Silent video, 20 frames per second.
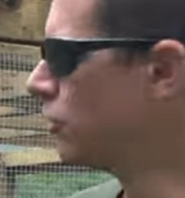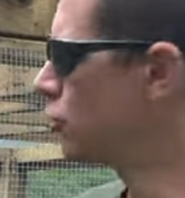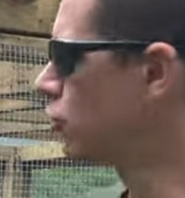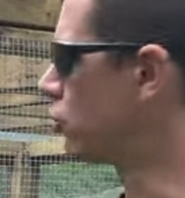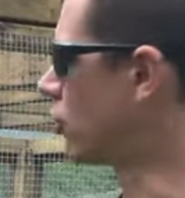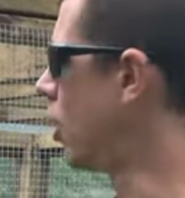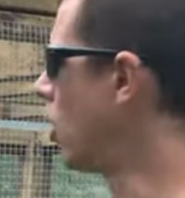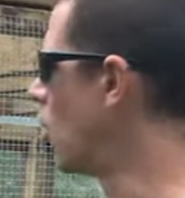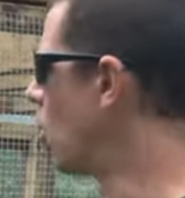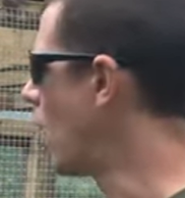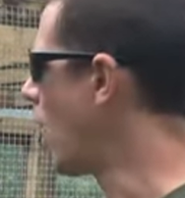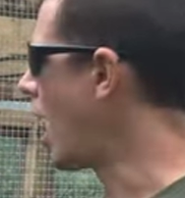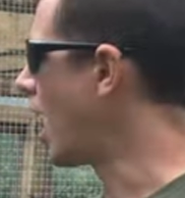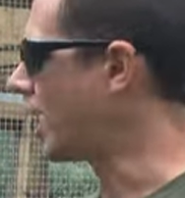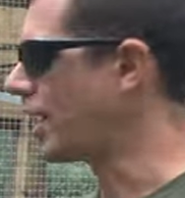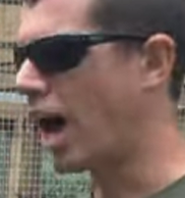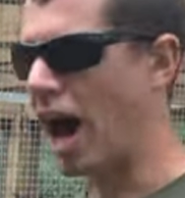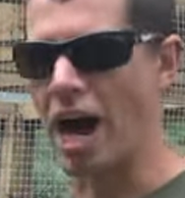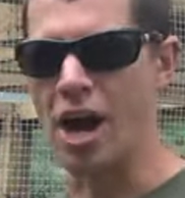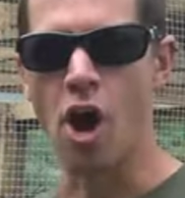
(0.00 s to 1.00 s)
So
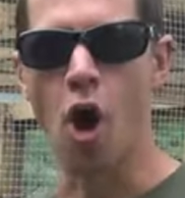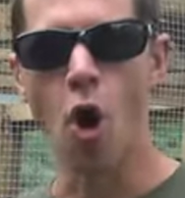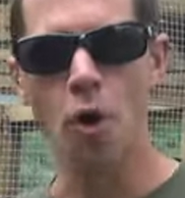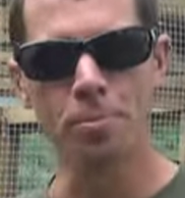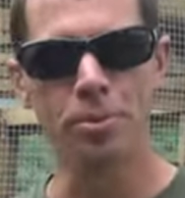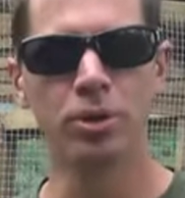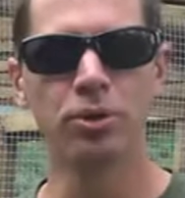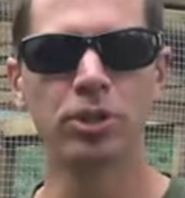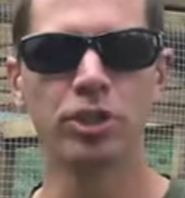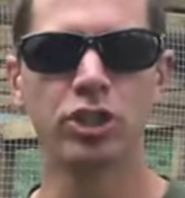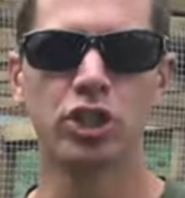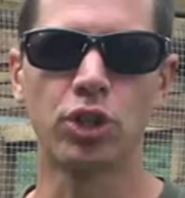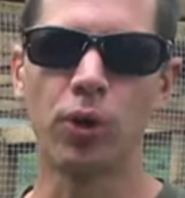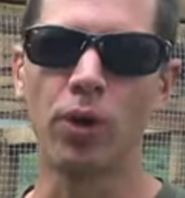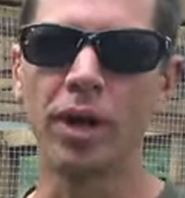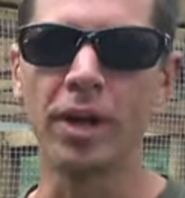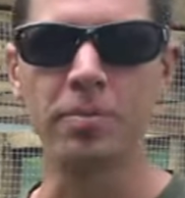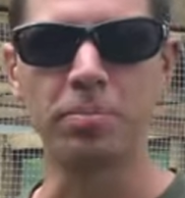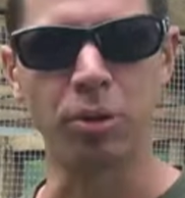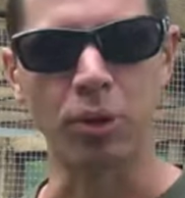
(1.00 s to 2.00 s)
I hope you
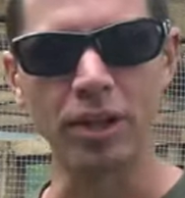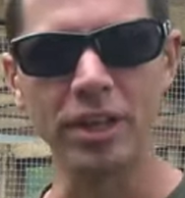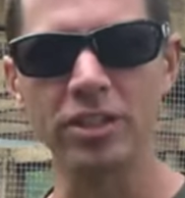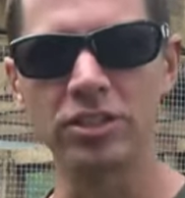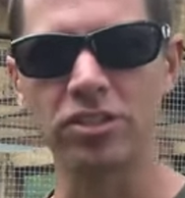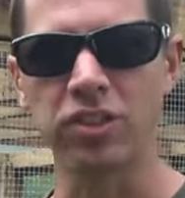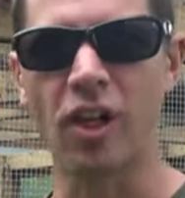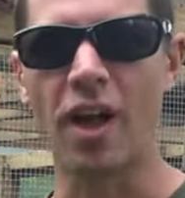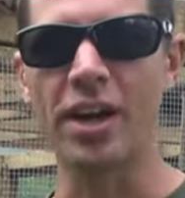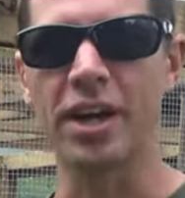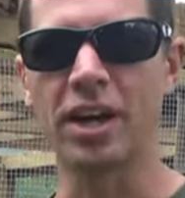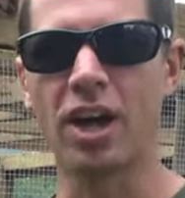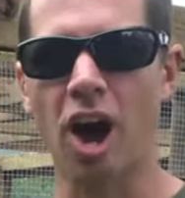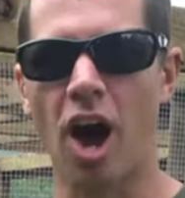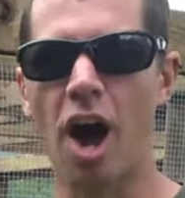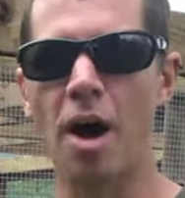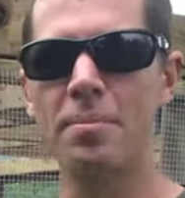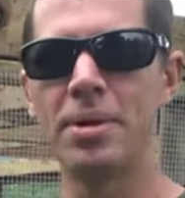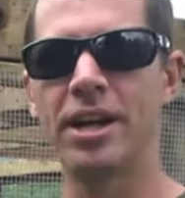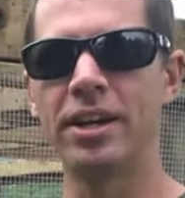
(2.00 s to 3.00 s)
enjoy it. Please like,
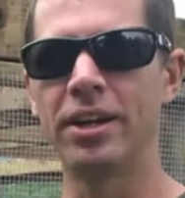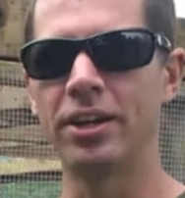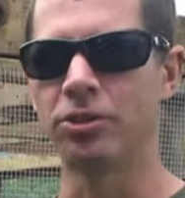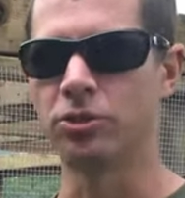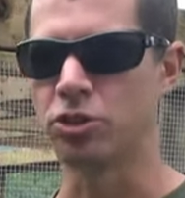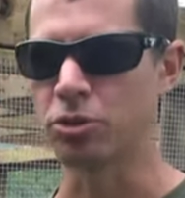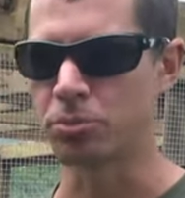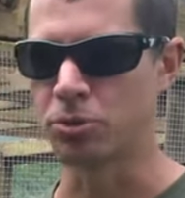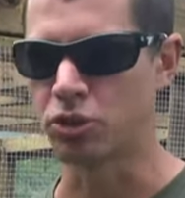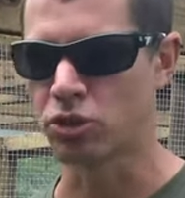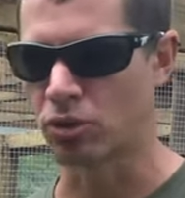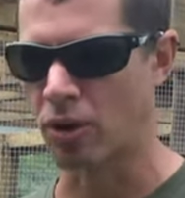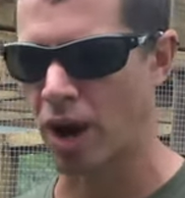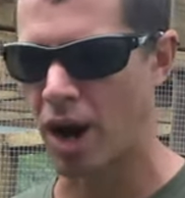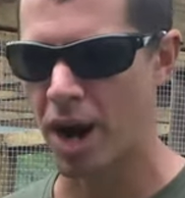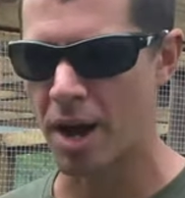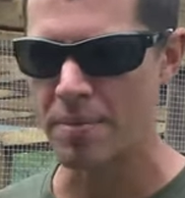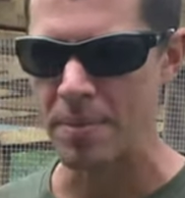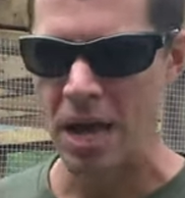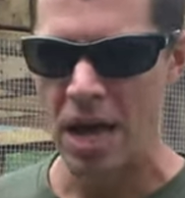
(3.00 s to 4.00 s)
comment, and
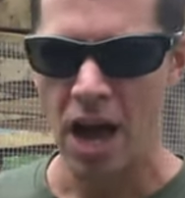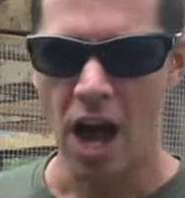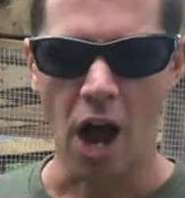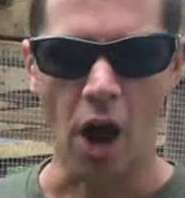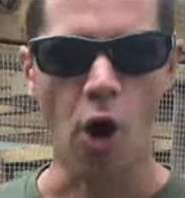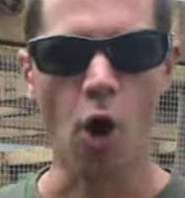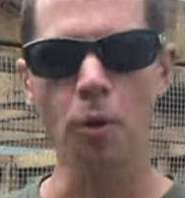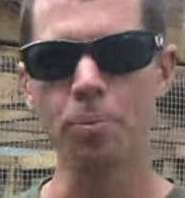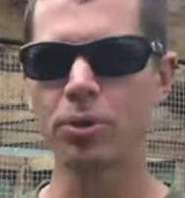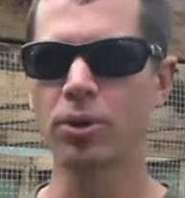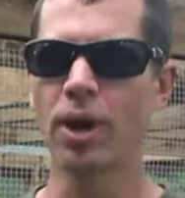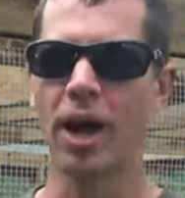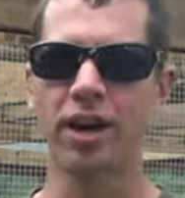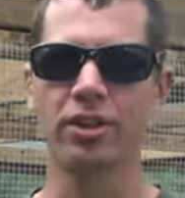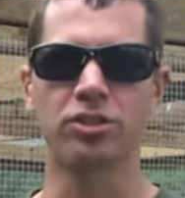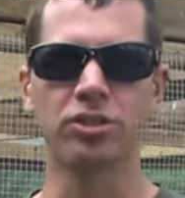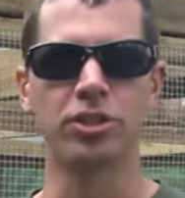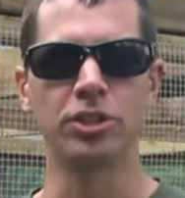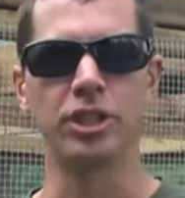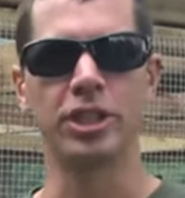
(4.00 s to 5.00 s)
subscribe. I hope you
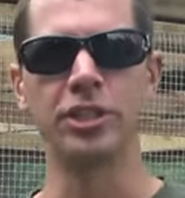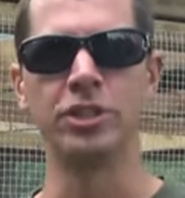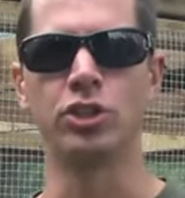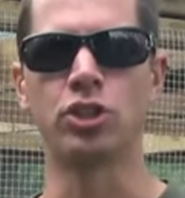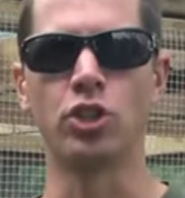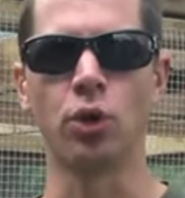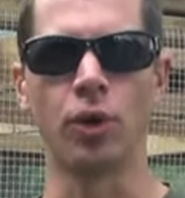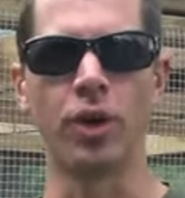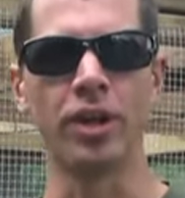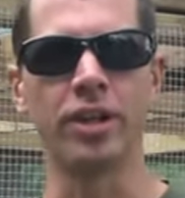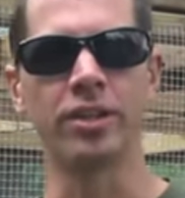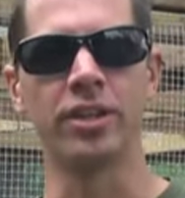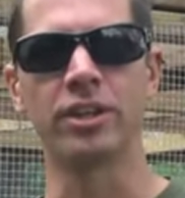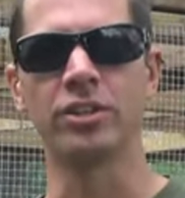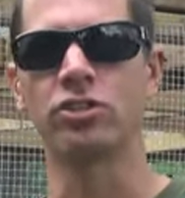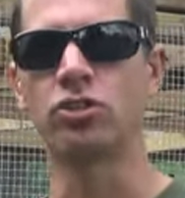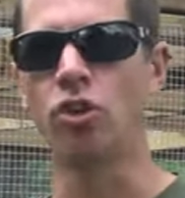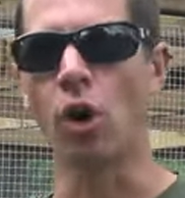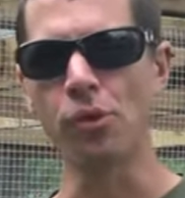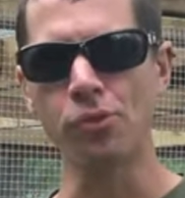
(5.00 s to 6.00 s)
guys are enjoying
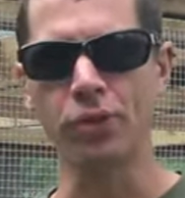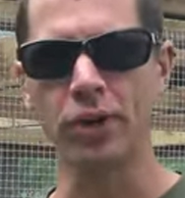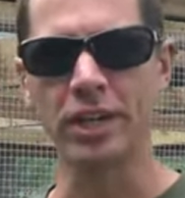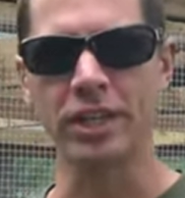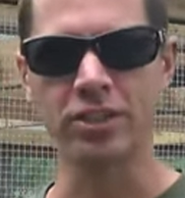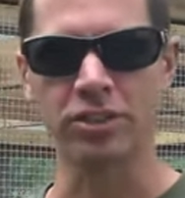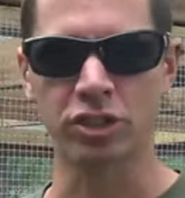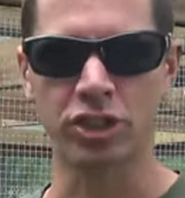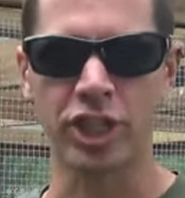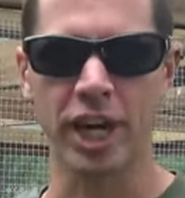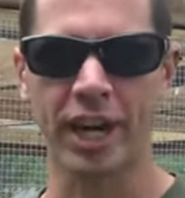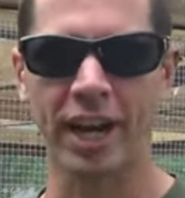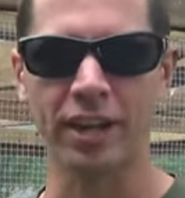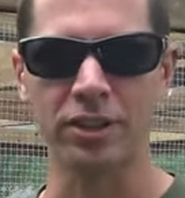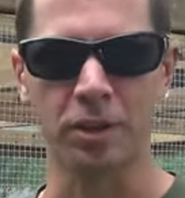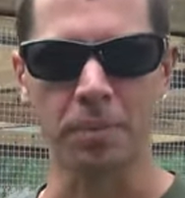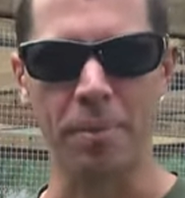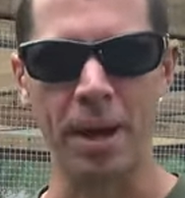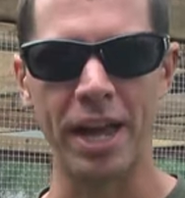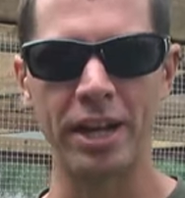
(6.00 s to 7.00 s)
this. Don't forget to check
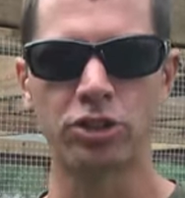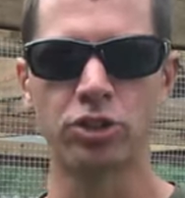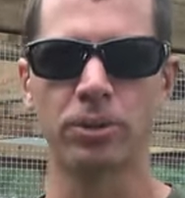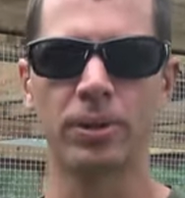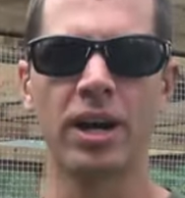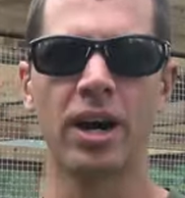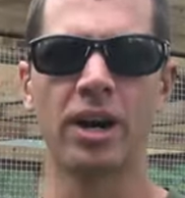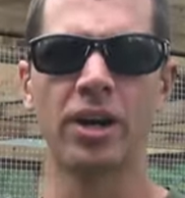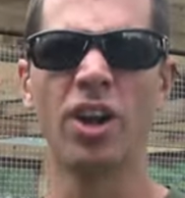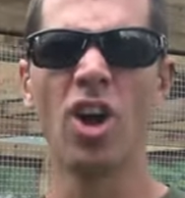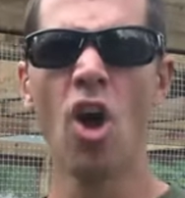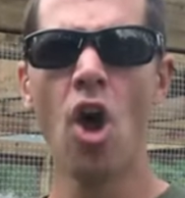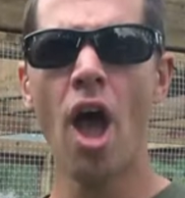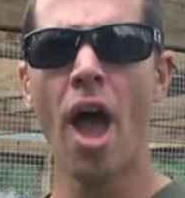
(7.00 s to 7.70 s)
out the Patreon.